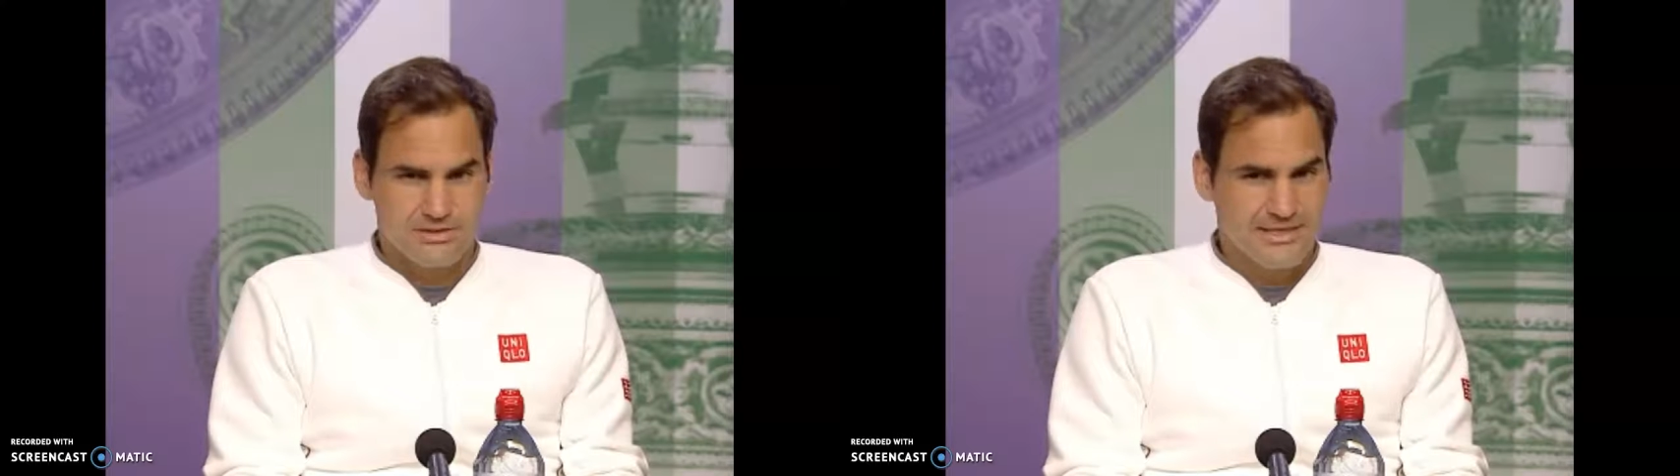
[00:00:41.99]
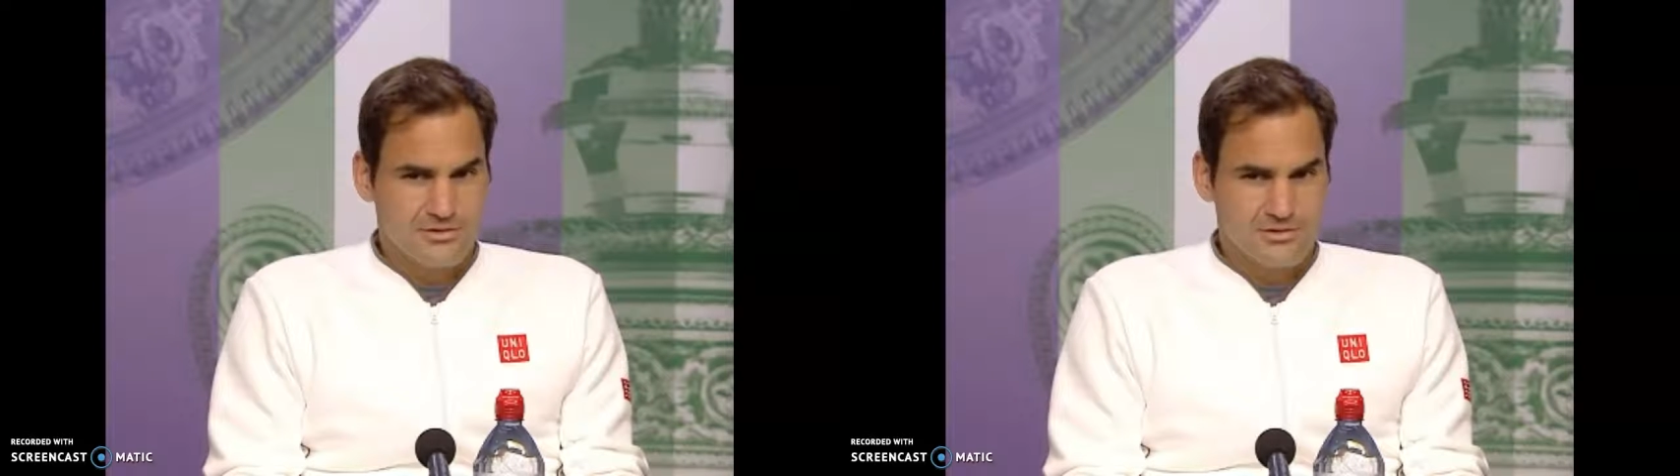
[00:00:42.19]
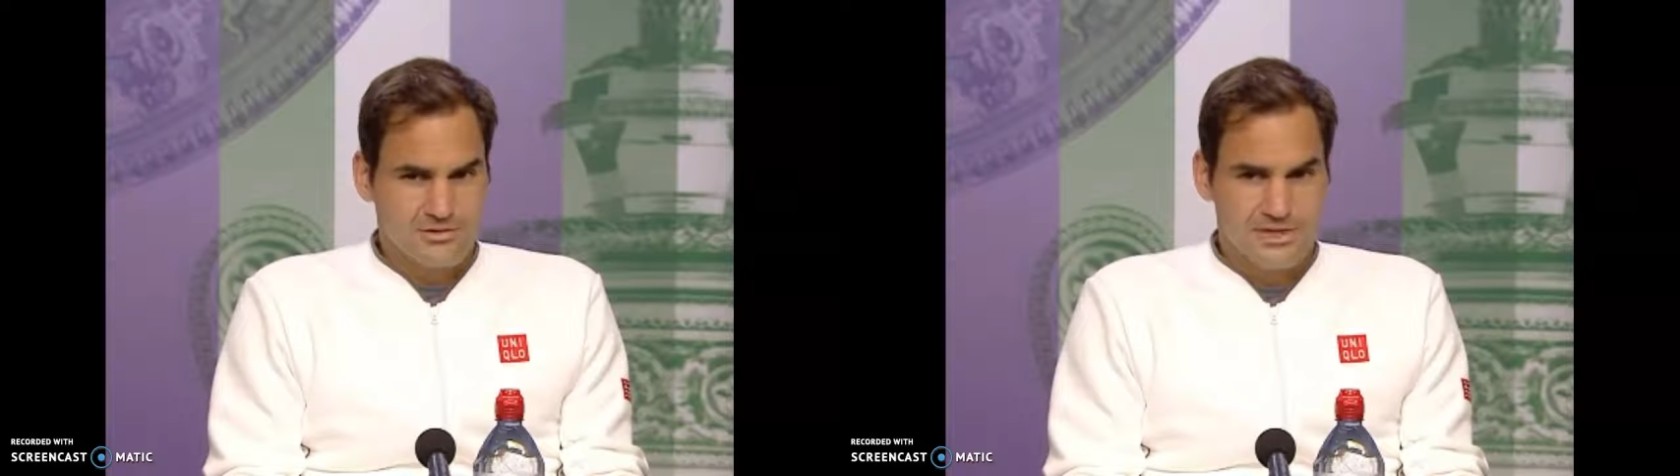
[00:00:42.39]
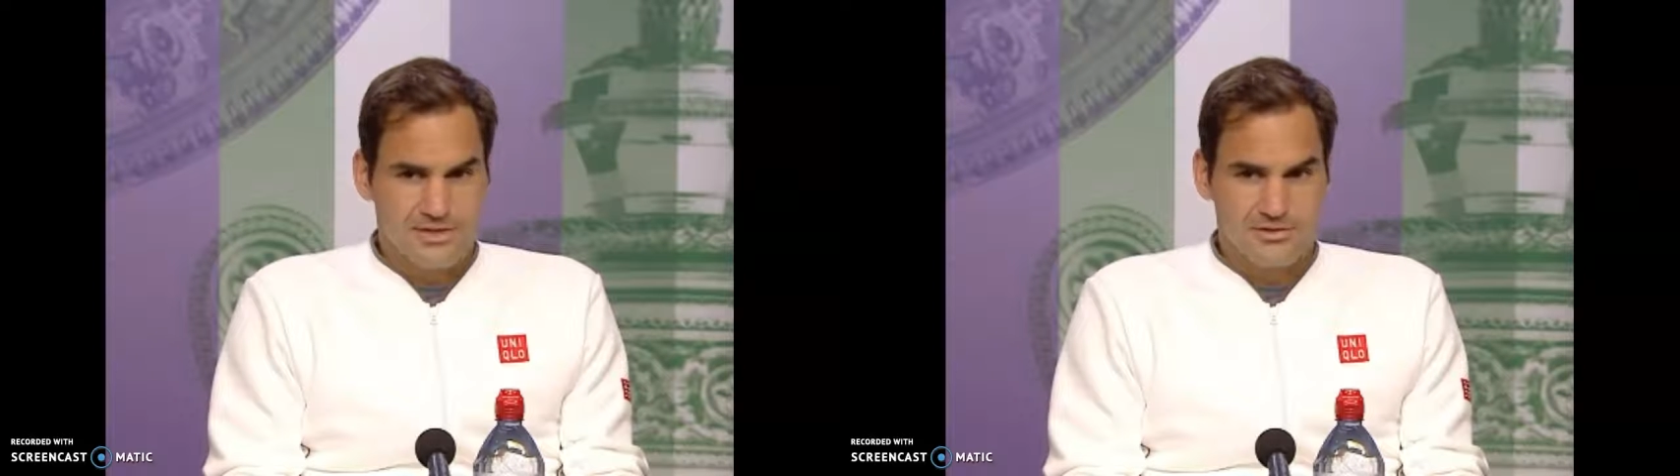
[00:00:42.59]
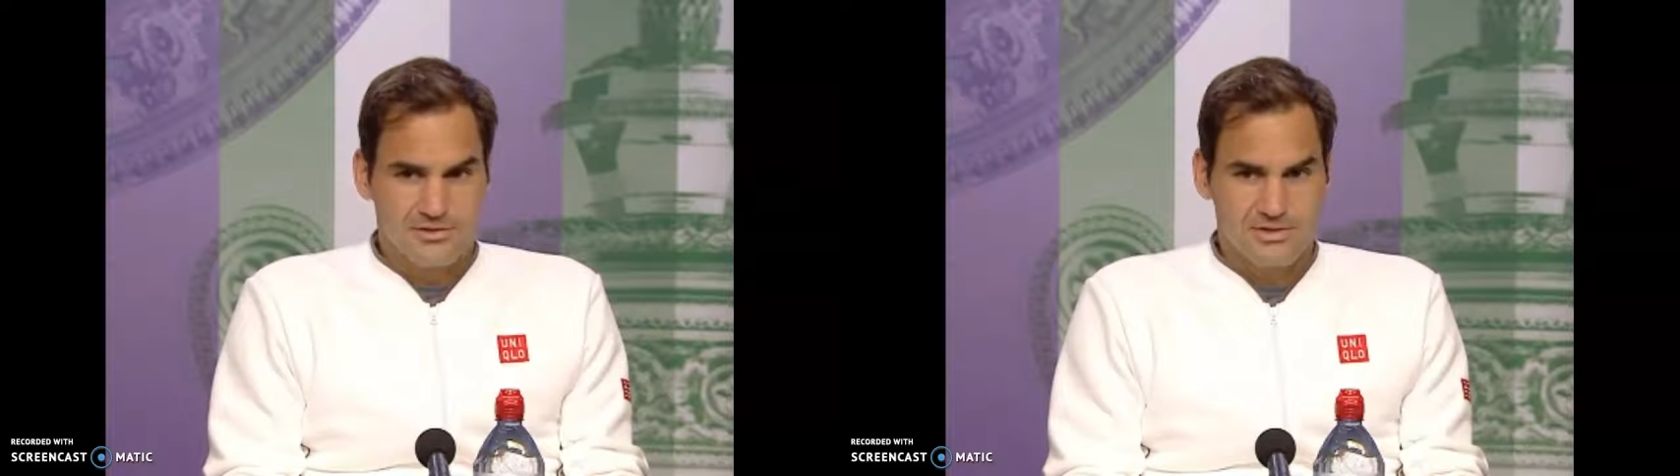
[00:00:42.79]
He seems
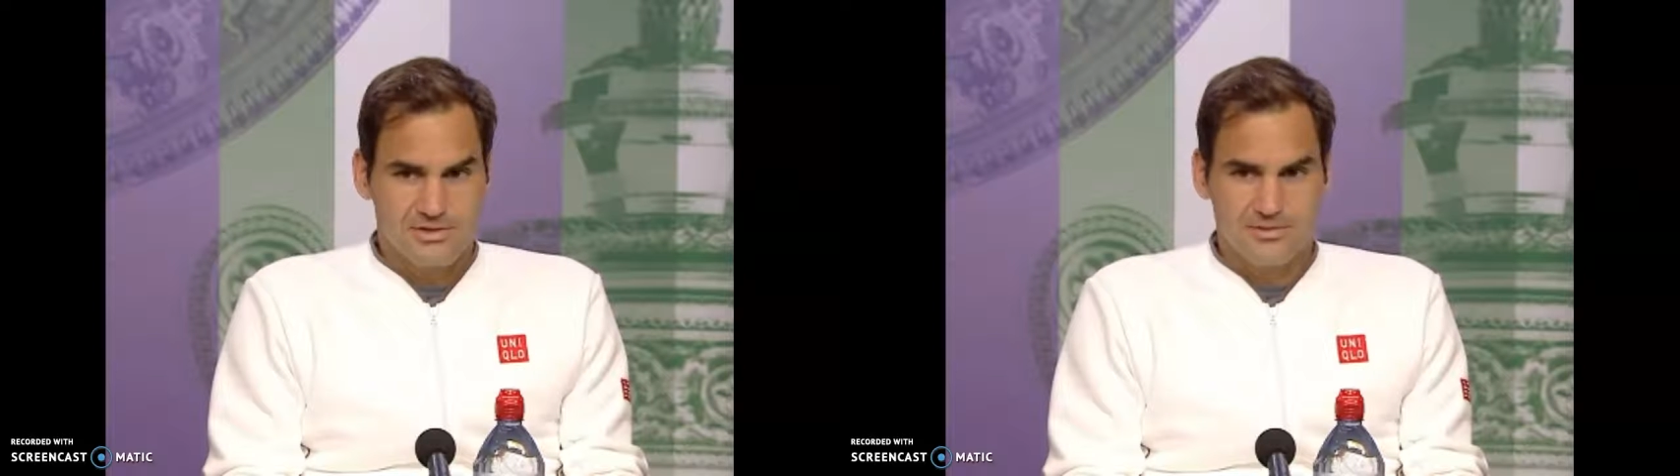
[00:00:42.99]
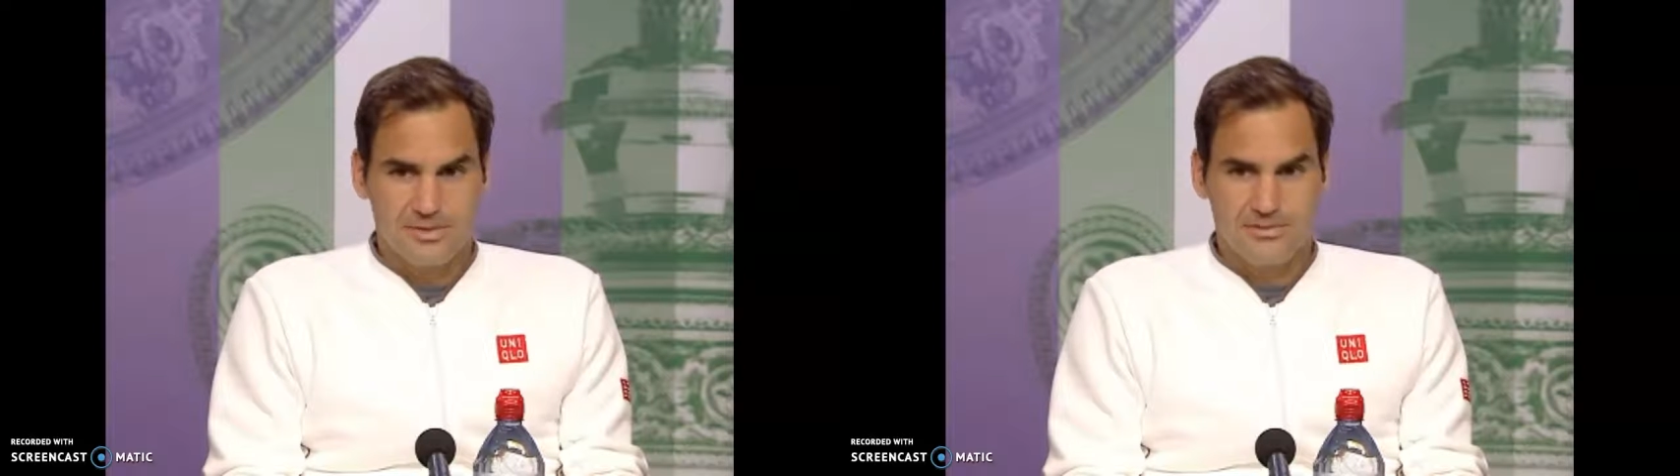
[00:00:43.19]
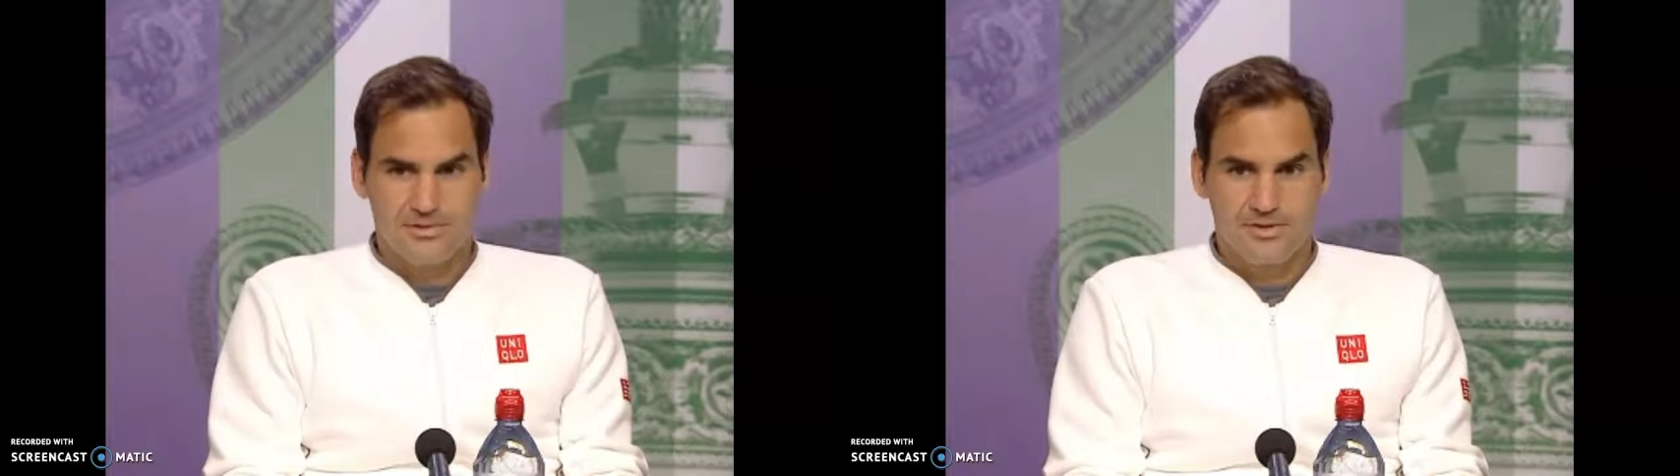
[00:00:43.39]
defeated,